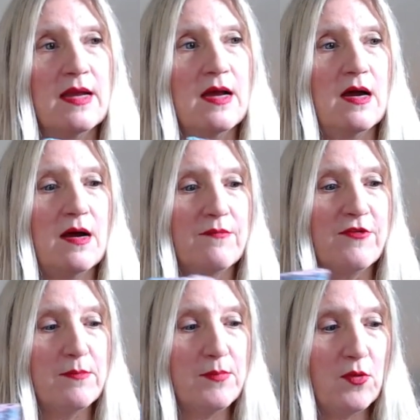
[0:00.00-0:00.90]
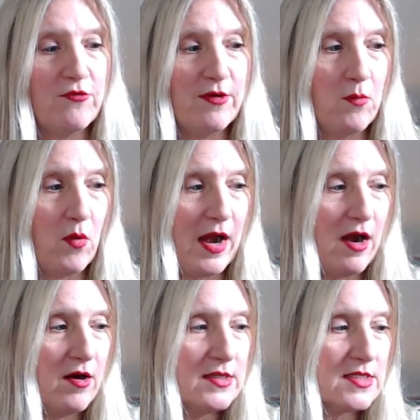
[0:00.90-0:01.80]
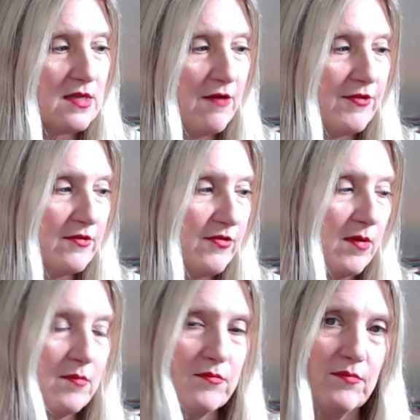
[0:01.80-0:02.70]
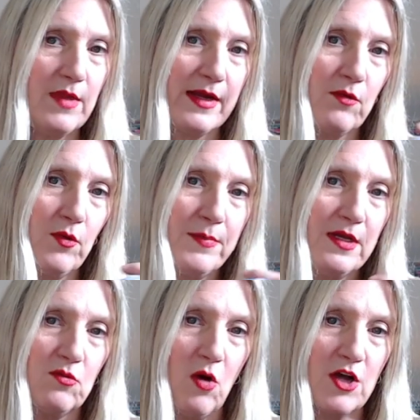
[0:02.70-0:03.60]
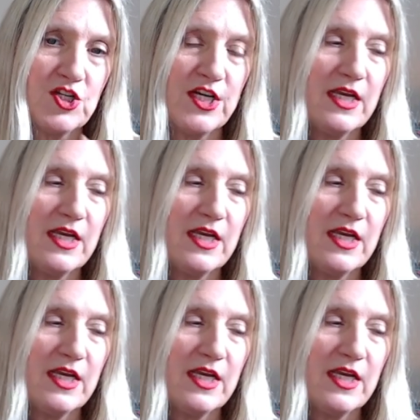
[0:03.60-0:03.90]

um, from, from wear and stuff and from like repeated washing.